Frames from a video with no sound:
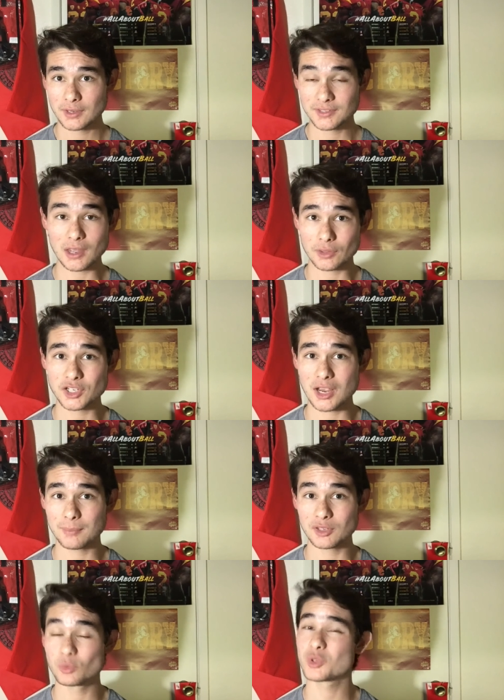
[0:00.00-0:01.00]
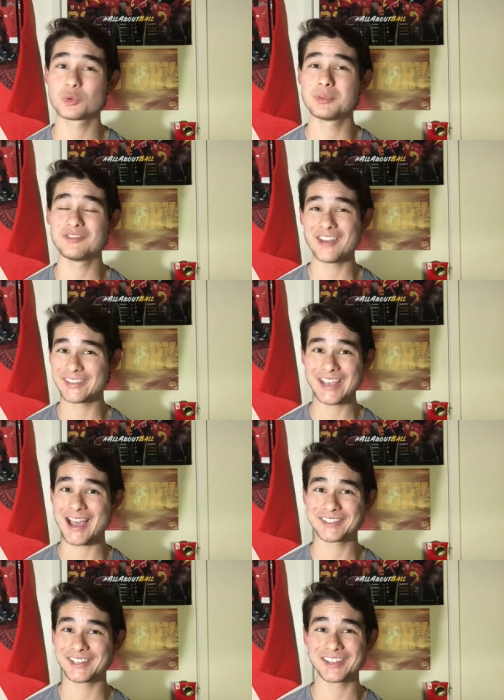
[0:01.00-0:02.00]
South champions, which would be
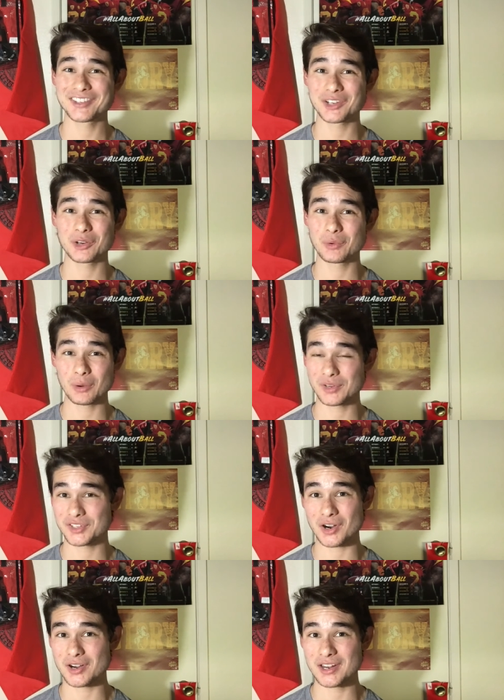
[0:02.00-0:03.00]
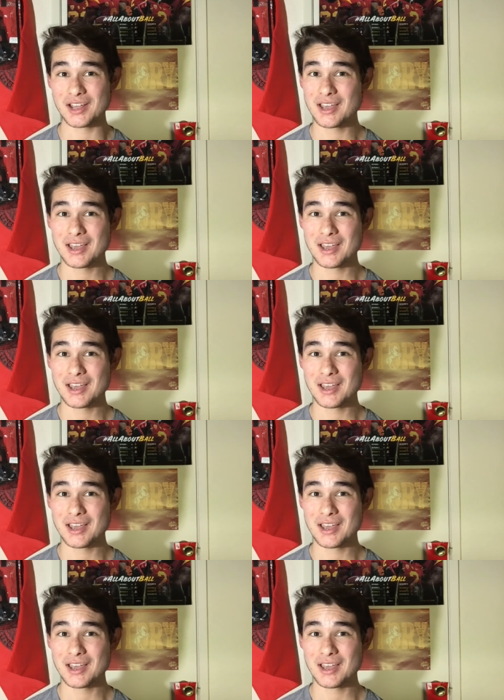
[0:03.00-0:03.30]
fantastic considering where we started